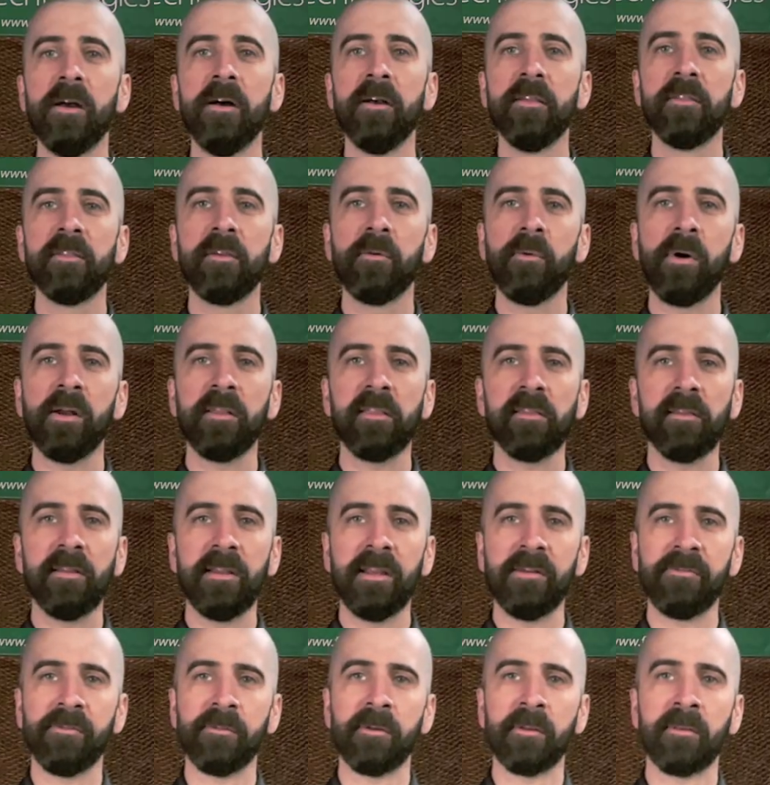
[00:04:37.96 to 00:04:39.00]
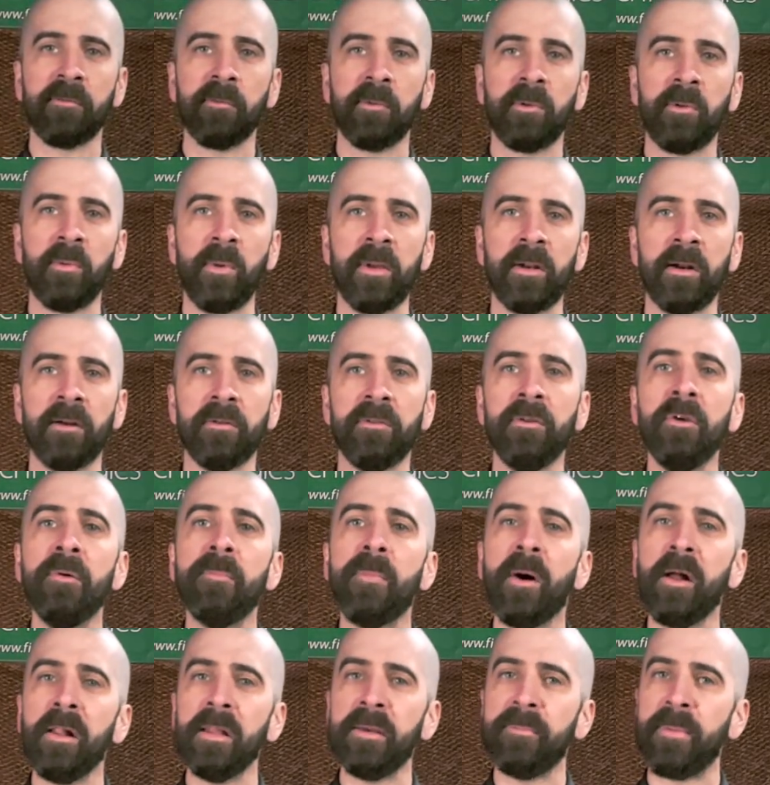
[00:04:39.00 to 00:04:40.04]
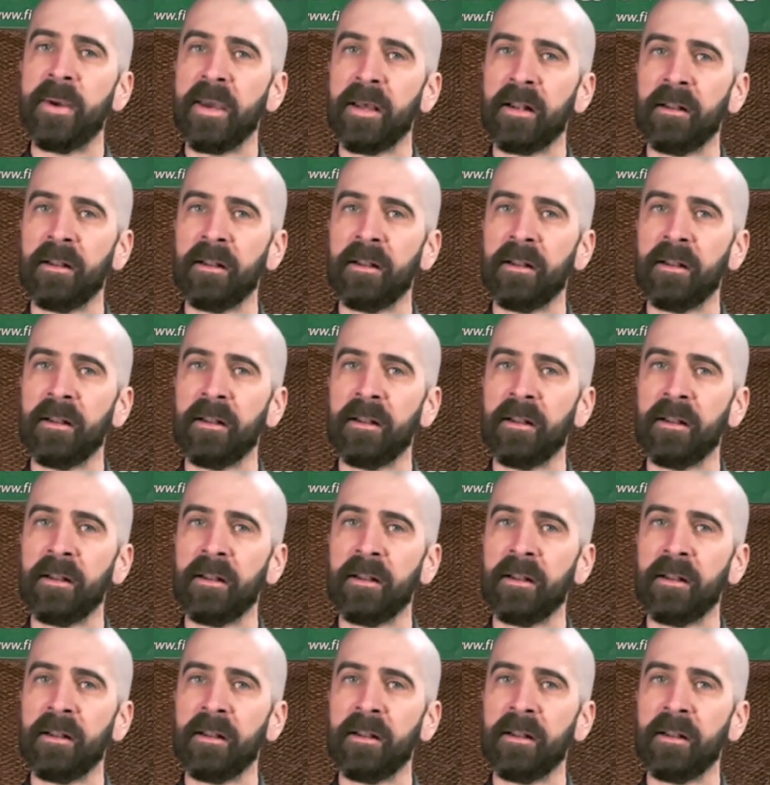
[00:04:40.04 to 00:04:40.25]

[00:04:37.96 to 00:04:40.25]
So what's the difference between our two polypanel